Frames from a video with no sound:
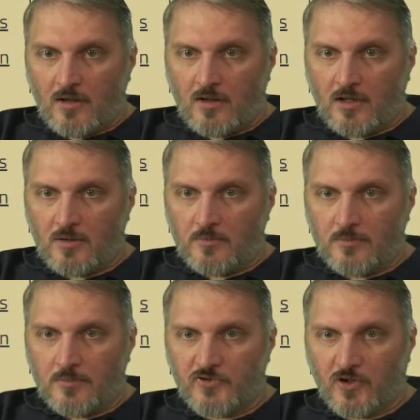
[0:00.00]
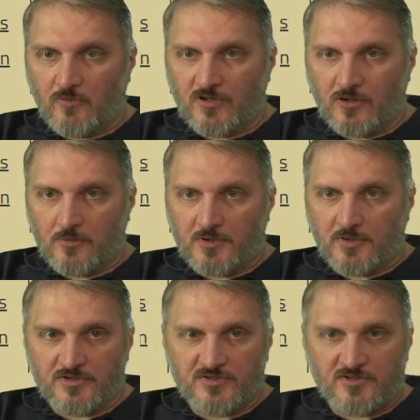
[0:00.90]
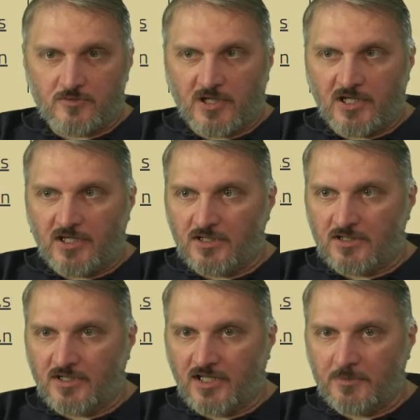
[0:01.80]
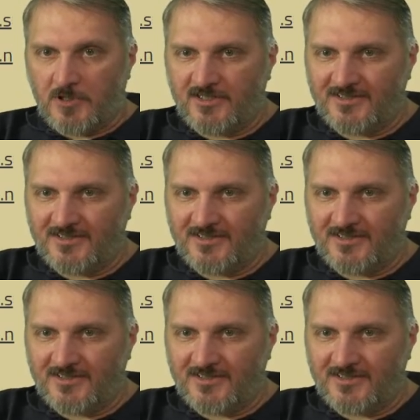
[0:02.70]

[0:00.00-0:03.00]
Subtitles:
So hopefully no one will steal my name